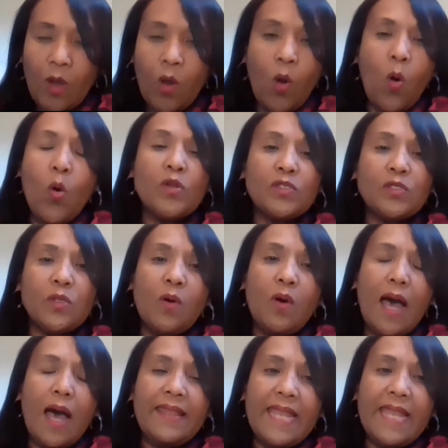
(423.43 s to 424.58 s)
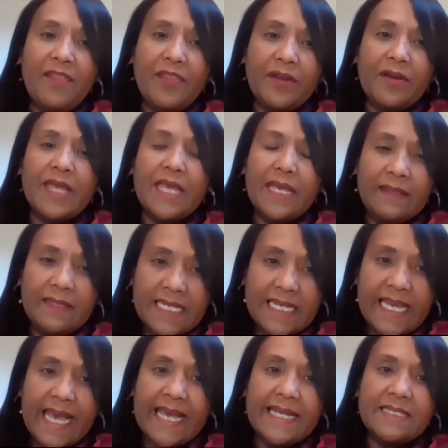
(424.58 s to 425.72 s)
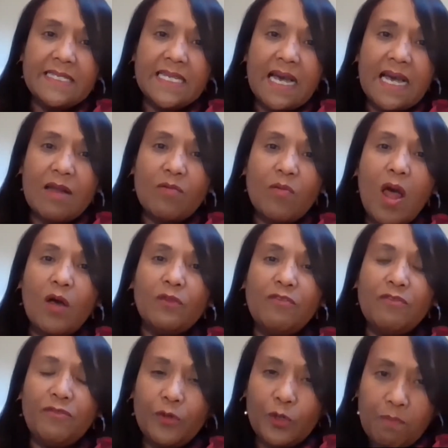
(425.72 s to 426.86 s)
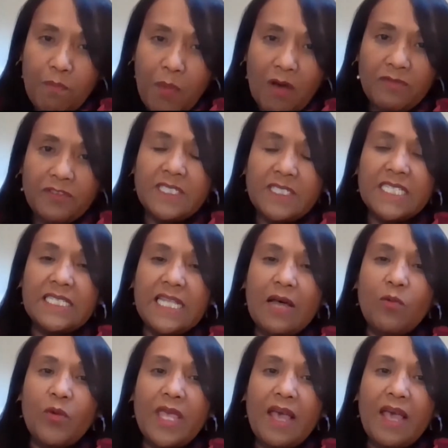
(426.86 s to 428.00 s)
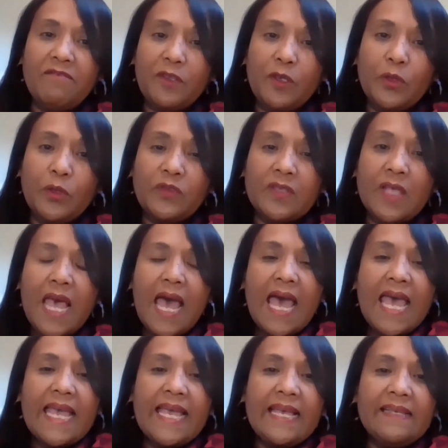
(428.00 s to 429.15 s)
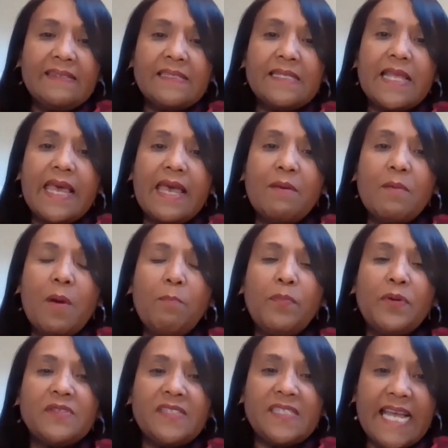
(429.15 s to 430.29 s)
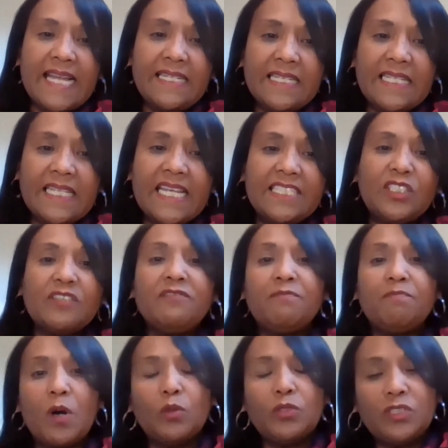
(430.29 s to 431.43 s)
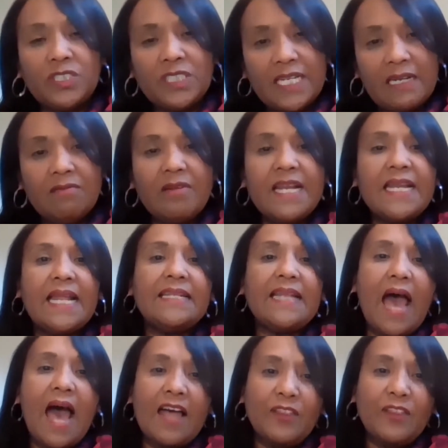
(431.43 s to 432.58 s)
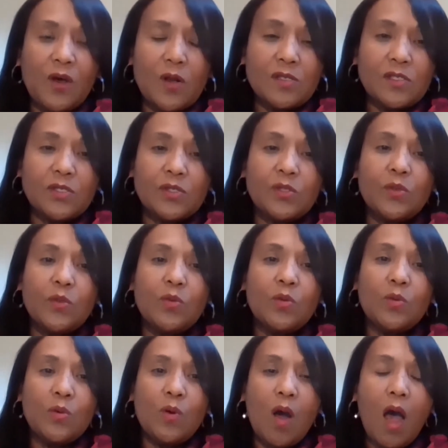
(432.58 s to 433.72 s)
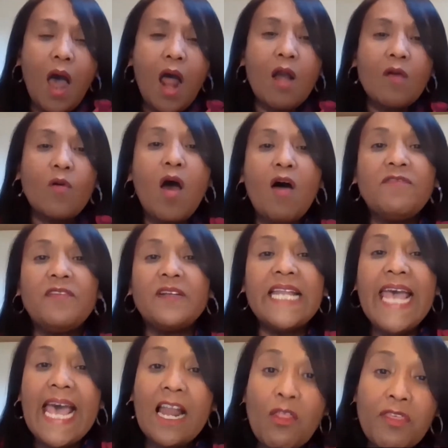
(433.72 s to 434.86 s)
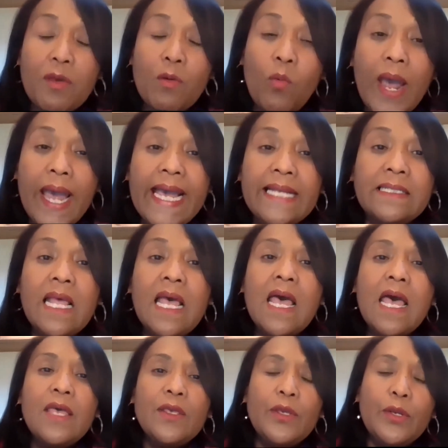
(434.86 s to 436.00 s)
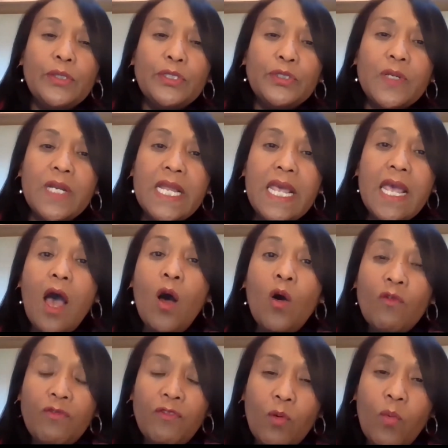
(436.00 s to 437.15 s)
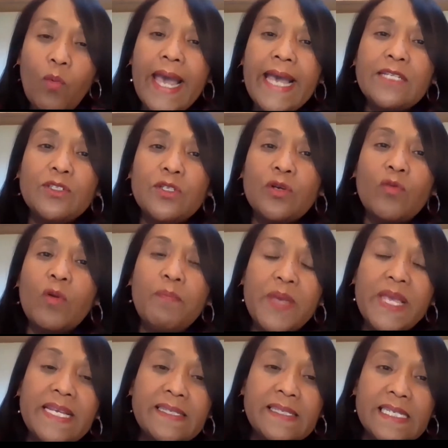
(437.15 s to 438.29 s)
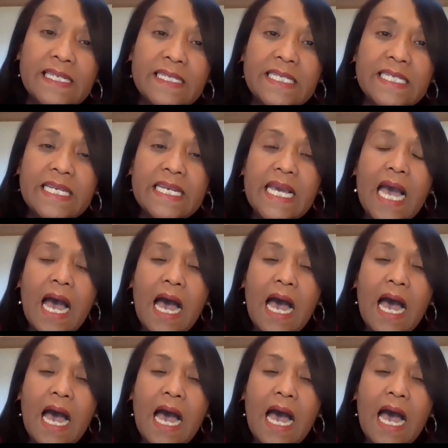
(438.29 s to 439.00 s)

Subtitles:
Also, another indicator around food poverty that we have used is the percentage of both children and adults who are of unhealthy weight, usually overweight or obesity.